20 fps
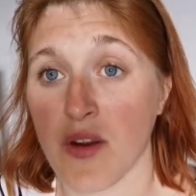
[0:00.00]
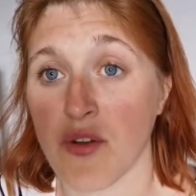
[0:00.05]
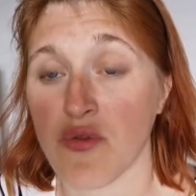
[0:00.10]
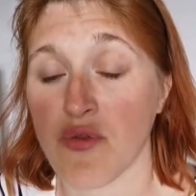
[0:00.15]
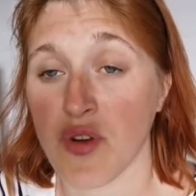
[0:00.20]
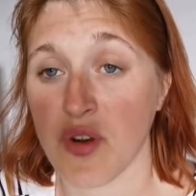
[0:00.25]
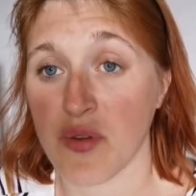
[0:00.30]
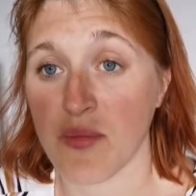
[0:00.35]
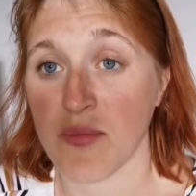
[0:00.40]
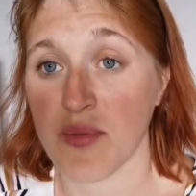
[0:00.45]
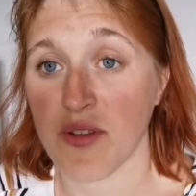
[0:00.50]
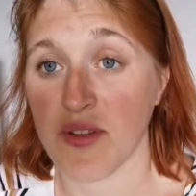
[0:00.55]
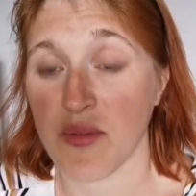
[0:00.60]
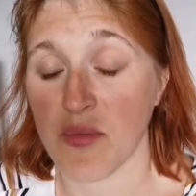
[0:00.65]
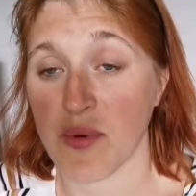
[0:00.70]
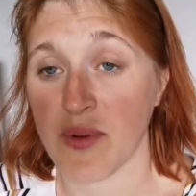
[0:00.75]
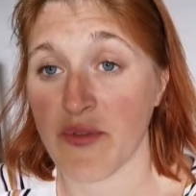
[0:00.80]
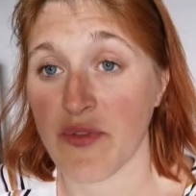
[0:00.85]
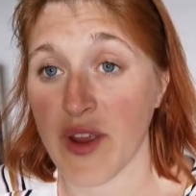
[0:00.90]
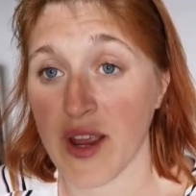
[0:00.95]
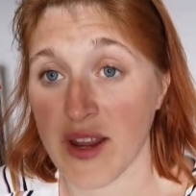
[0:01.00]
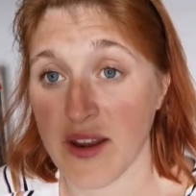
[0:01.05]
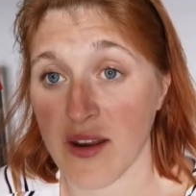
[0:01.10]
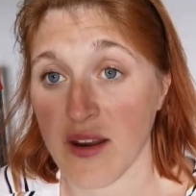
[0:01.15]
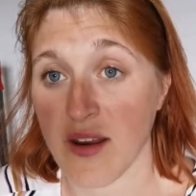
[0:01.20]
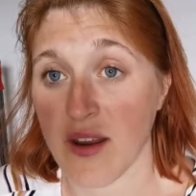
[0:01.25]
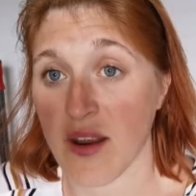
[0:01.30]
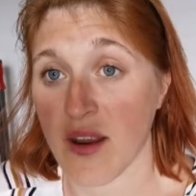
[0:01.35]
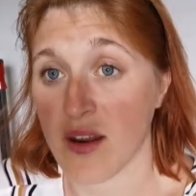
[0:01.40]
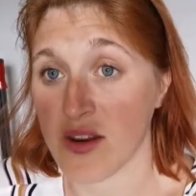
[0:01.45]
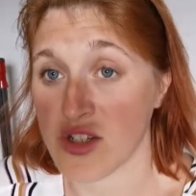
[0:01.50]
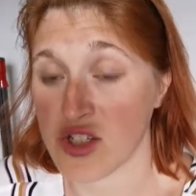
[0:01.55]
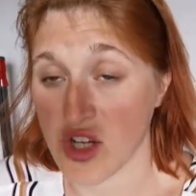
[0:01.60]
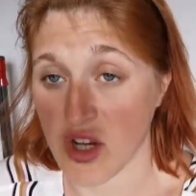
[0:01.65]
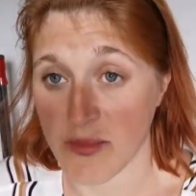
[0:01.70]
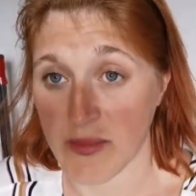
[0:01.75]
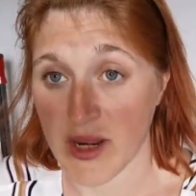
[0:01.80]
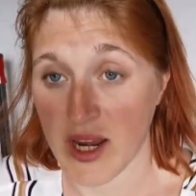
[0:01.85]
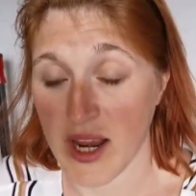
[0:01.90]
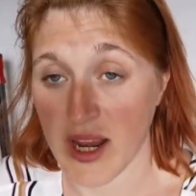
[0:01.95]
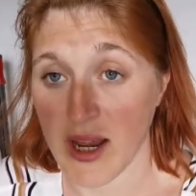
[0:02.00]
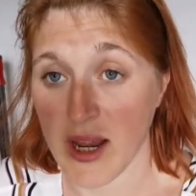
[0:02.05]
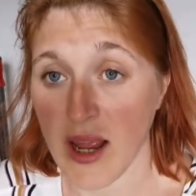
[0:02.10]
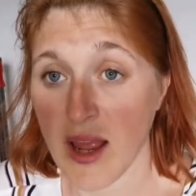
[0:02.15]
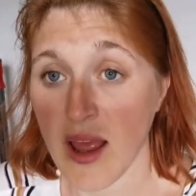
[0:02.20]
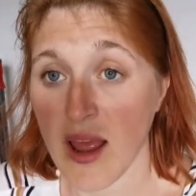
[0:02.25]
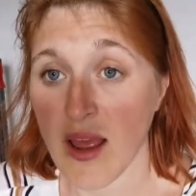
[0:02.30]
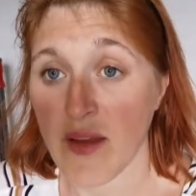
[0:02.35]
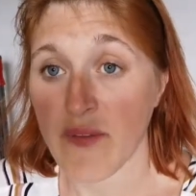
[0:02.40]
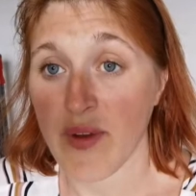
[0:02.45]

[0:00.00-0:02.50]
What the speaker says: groups within Germany.